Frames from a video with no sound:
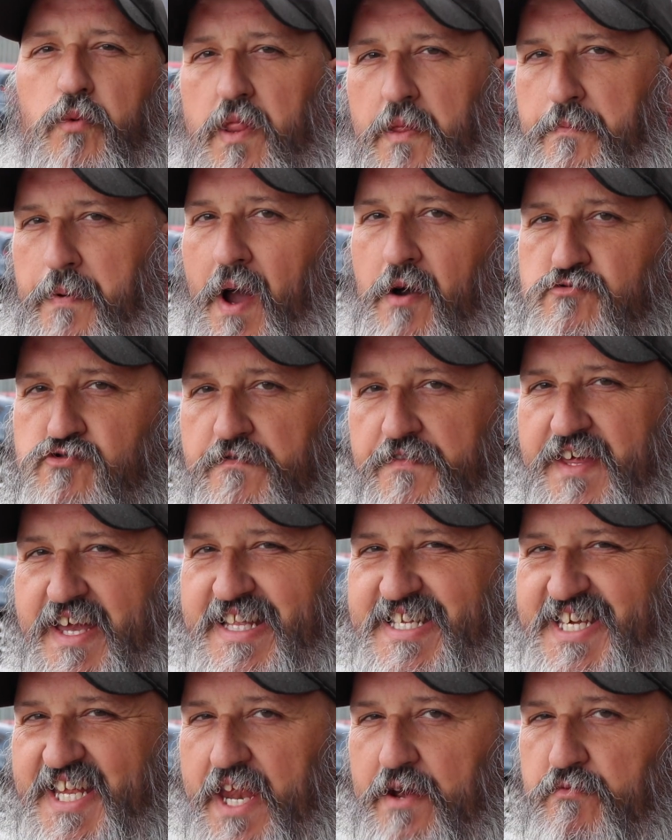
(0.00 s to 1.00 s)
With the power of the
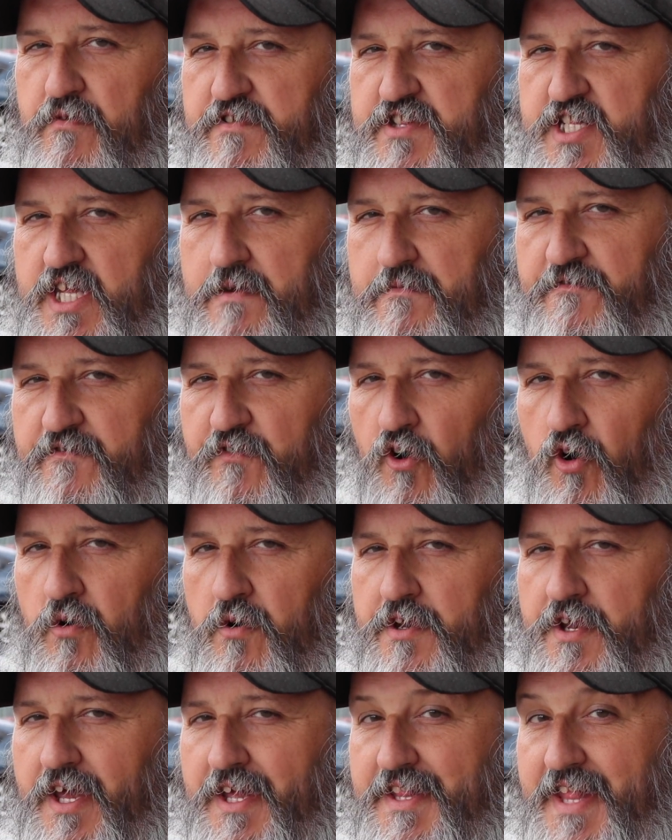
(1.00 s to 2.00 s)
internet, we've skipped
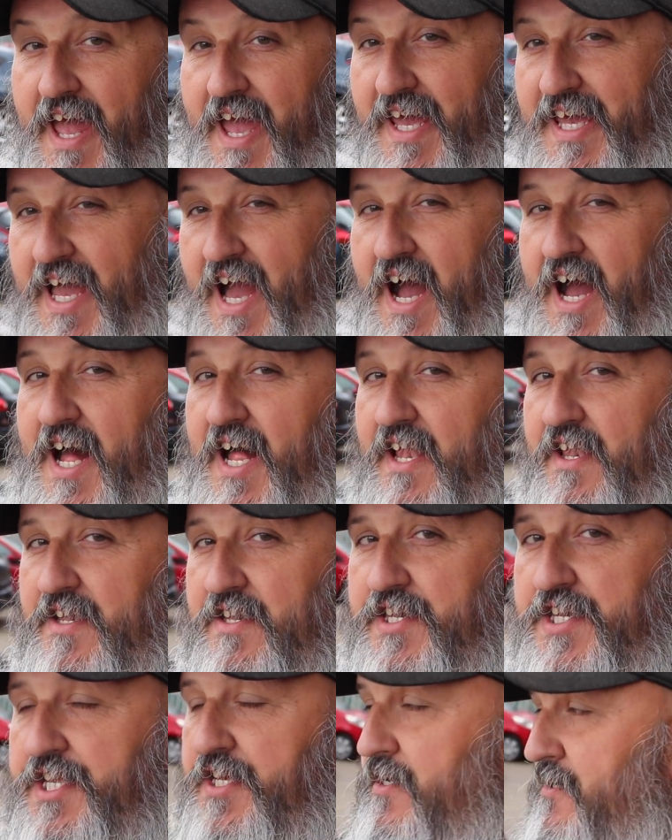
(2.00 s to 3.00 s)
forward a day,
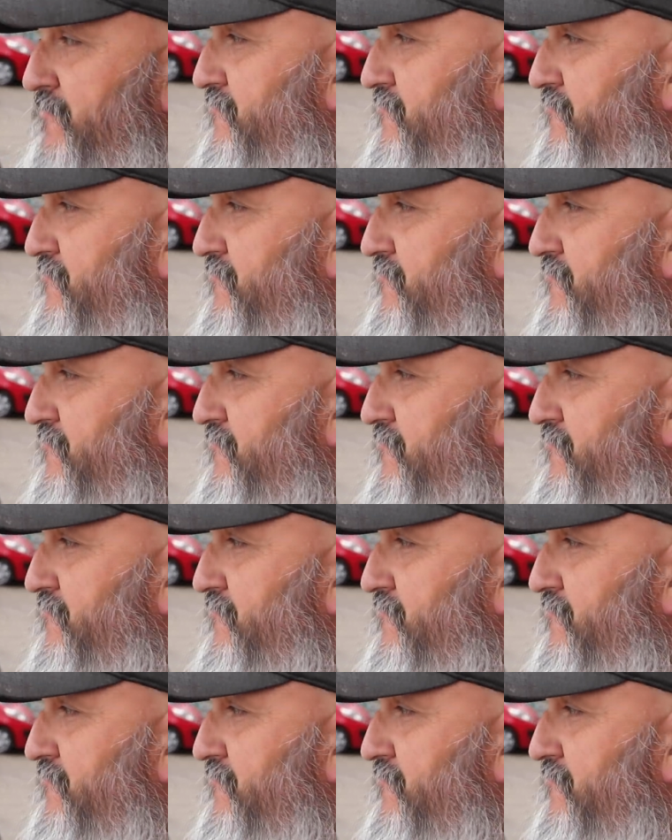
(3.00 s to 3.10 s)
and